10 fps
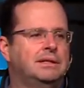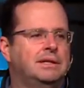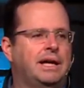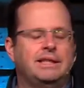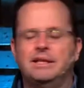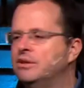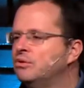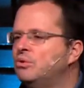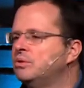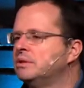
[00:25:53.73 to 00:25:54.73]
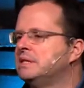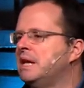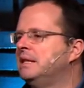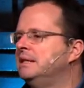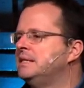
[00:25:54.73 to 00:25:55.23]
And then the Lord will
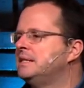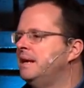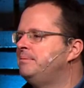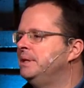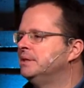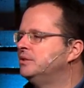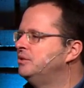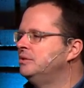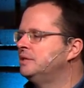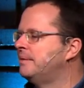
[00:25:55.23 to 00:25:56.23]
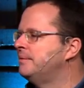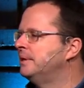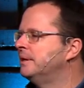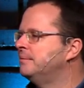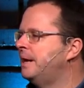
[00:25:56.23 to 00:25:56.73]
suddenly step in and do
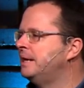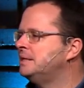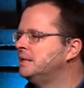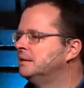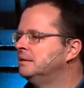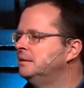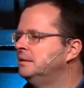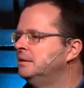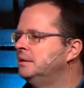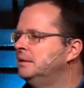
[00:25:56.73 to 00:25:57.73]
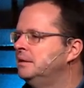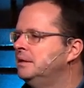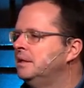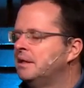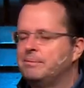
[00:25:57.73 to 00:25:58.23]
something amazing.
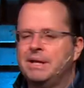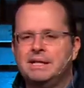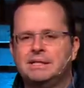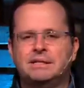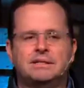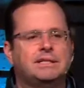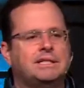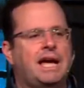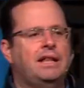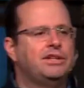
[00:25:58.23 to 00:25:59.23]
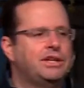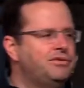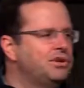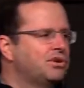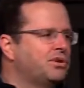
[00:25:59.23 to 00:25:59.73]
I'm going to give
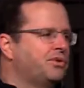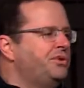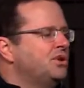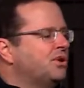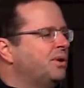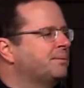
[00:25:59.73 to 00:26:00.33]
you a few quick